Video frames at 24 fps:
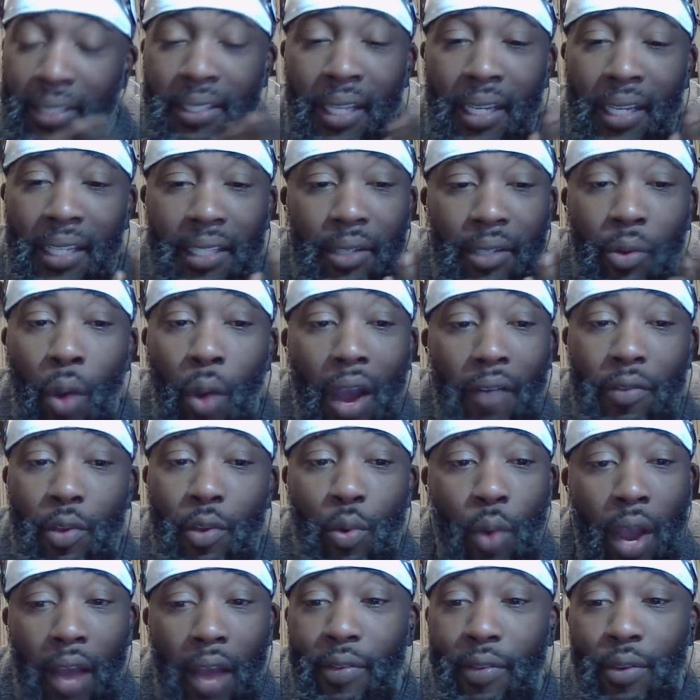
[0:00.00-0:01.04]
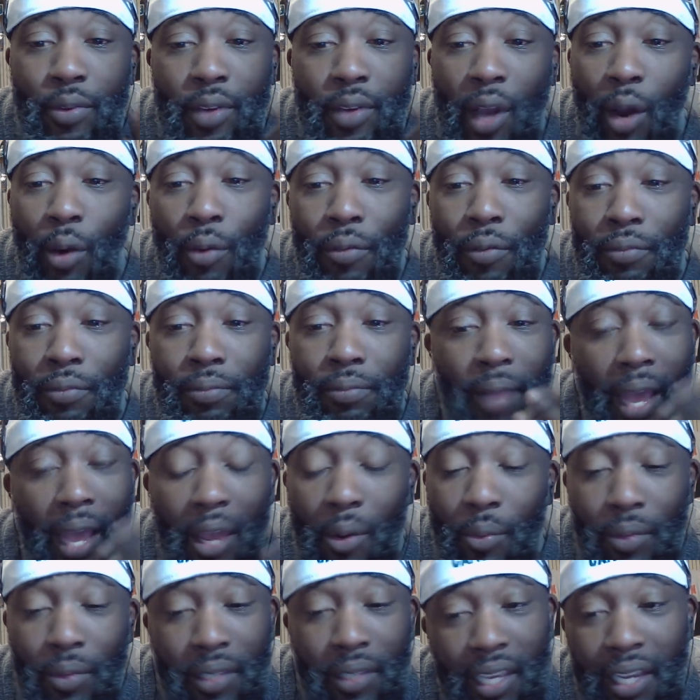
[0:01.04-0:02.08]
now, whoever you go, I
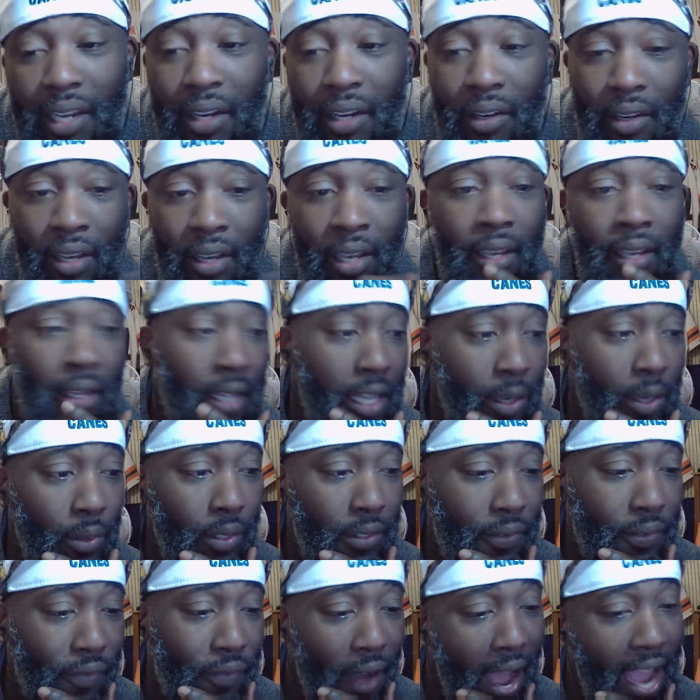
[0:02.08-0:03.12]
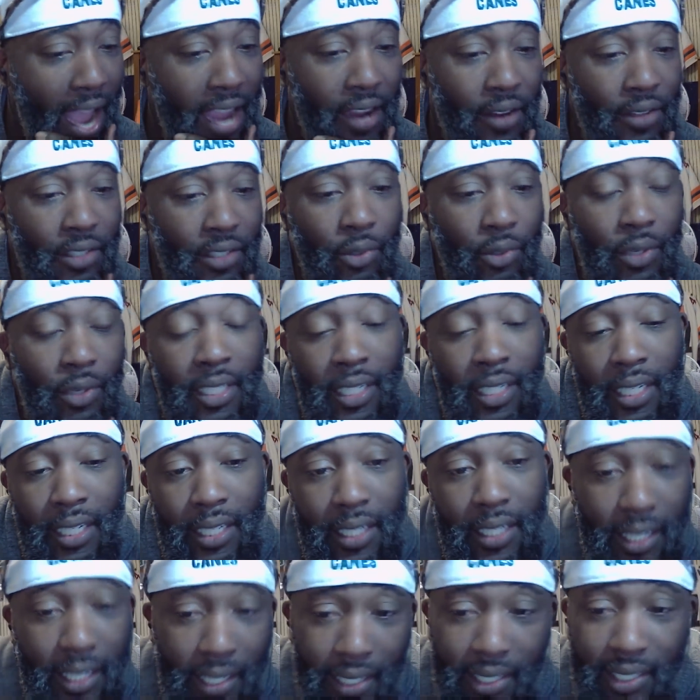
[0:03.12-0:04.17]
don't care. He was fired, so he needed
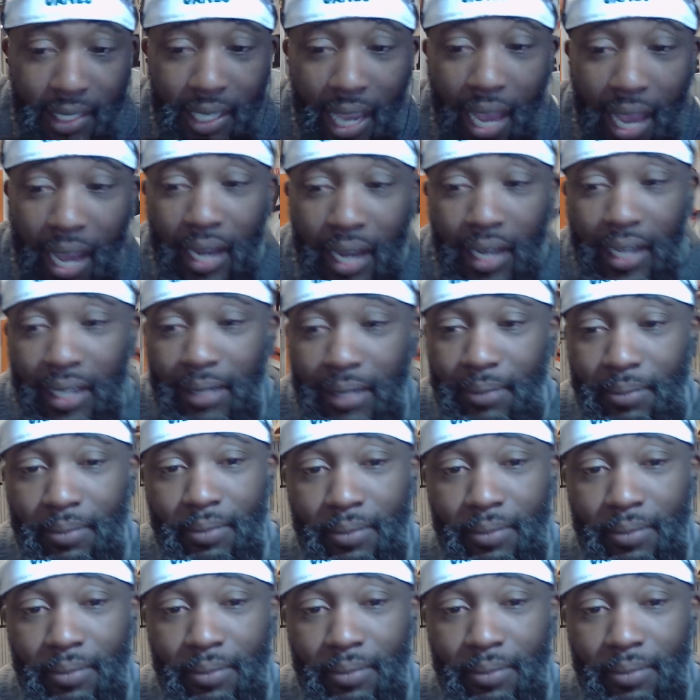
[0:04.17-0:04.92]
to get a job.